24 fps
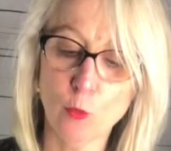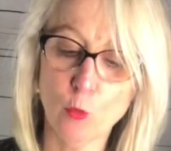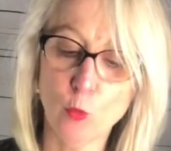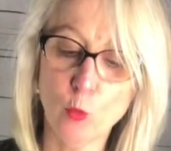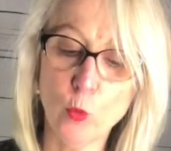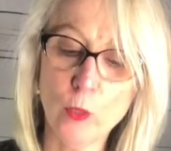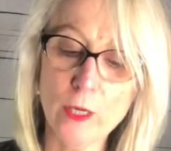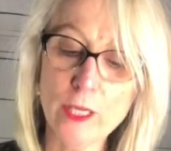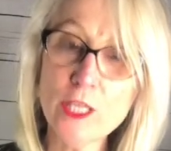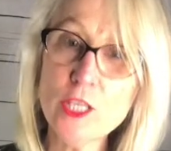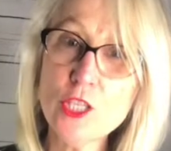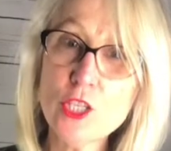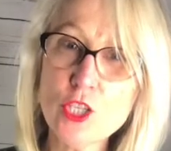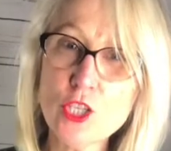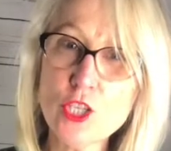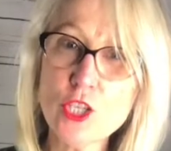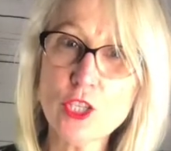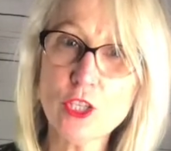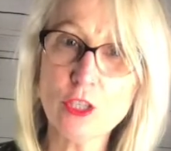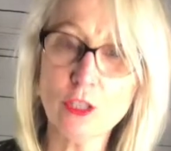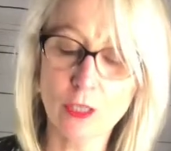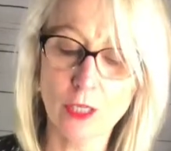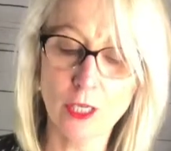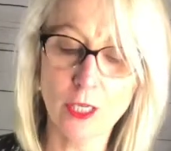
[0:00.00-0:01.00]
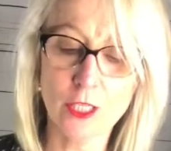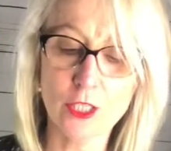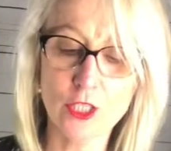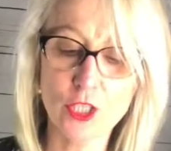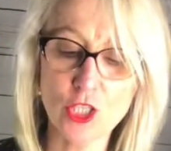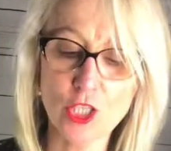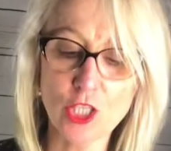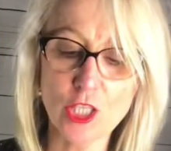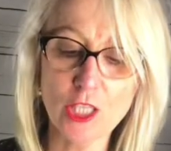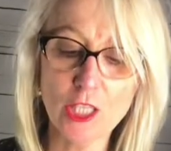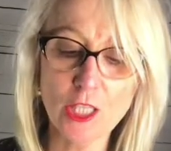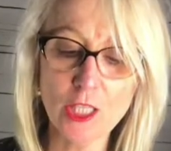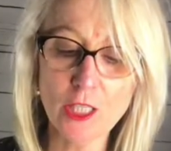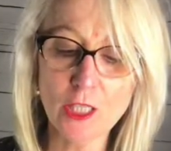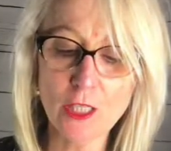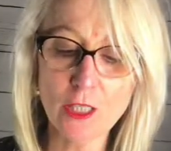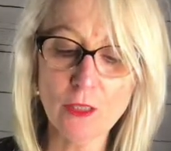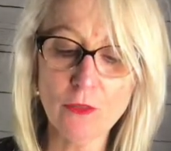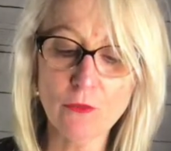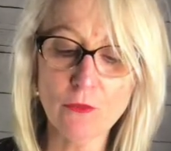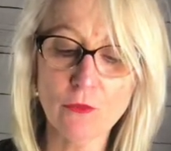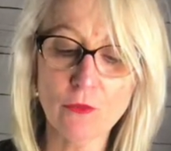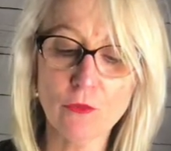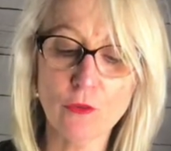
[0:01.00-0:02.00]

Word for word: wish, achieve,